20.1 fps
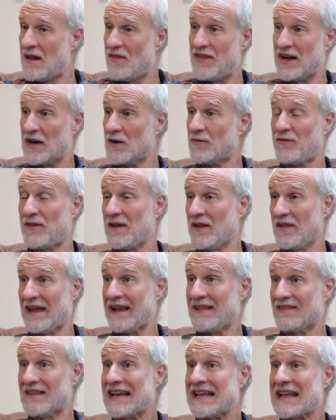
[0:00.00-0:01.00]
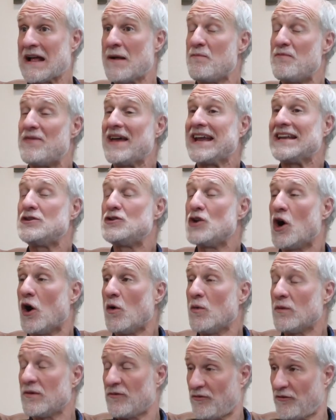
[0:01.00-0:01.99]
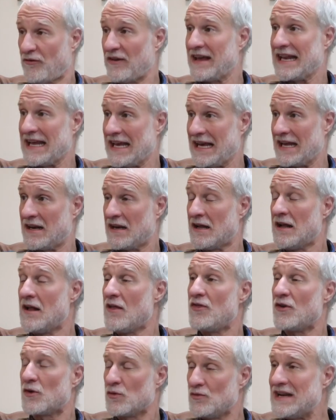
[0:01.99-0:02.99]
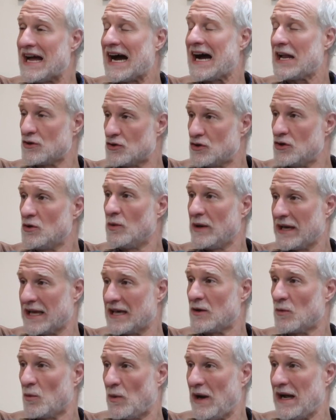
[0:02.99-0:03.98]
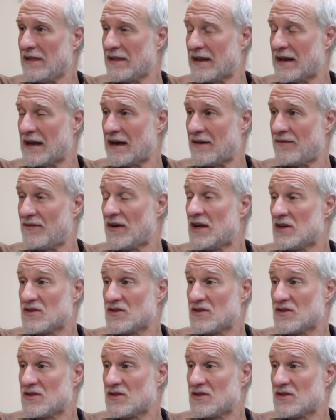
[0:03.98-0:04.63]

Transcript: they're feeling like they don't fit in, they're not doing it well enough.